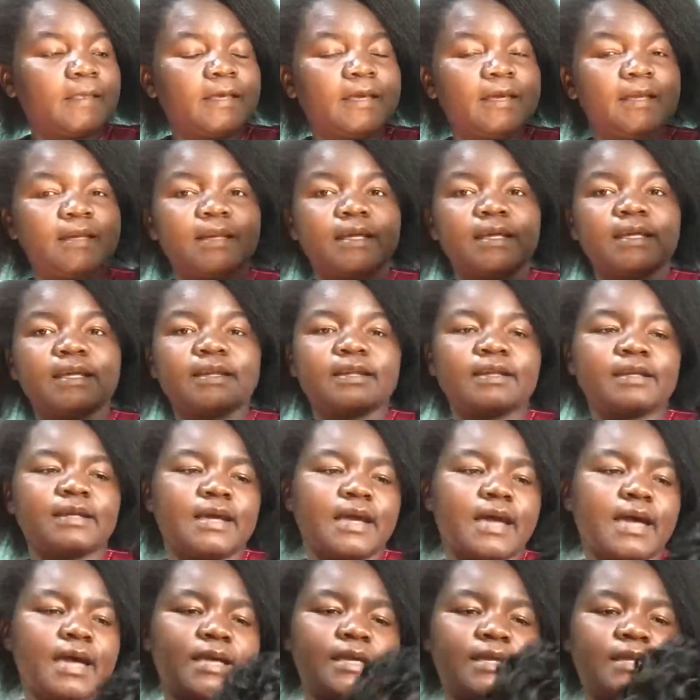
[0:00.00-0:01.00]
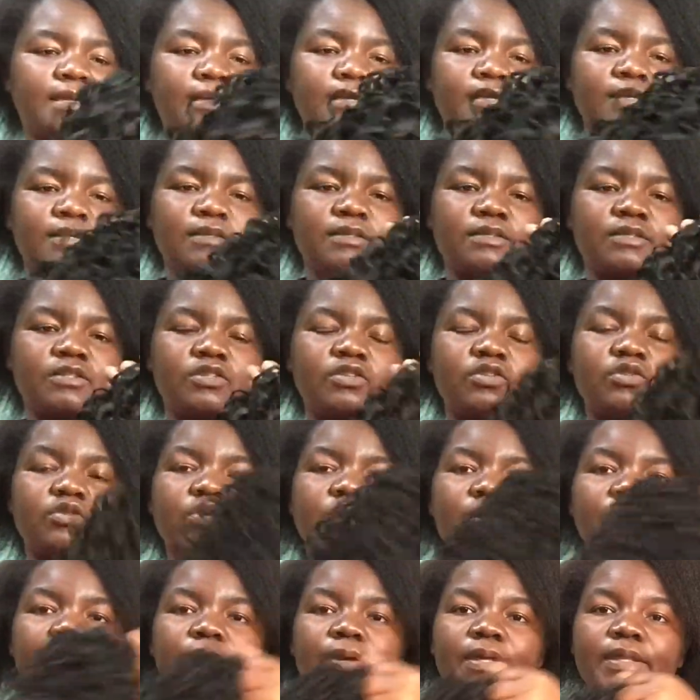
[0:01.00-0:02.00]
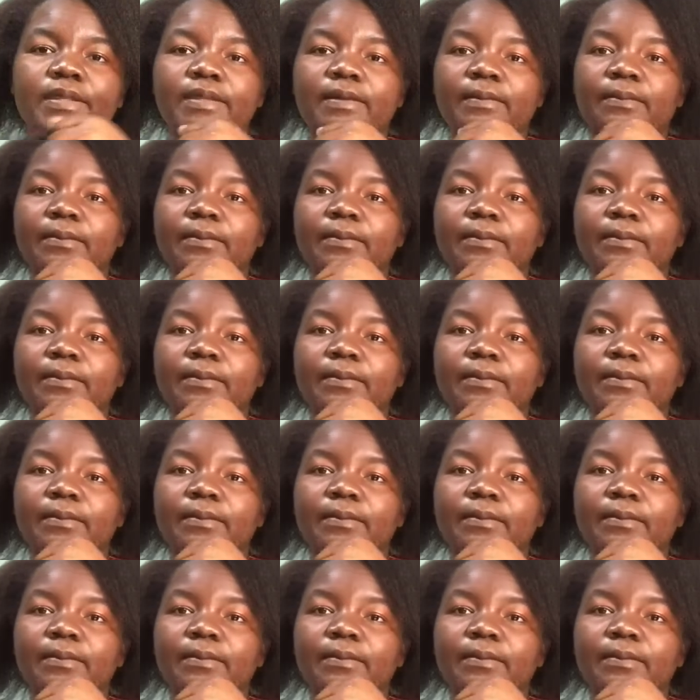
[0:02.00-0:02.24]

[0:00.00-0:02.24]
And I threw away the